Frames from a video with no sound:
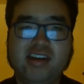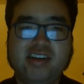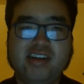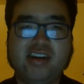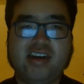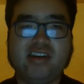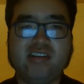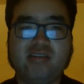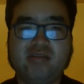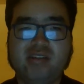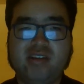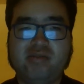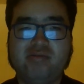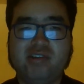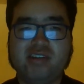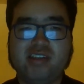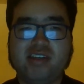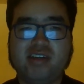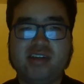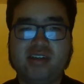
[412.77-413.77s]
Not only
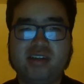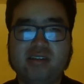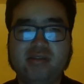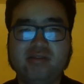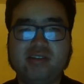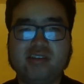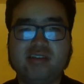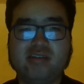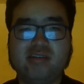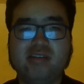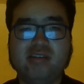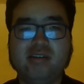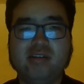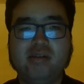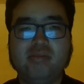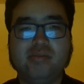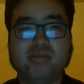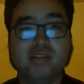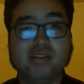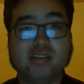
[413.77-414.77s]
was it closer,
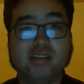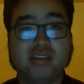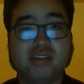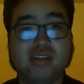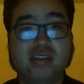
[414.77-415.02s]
but since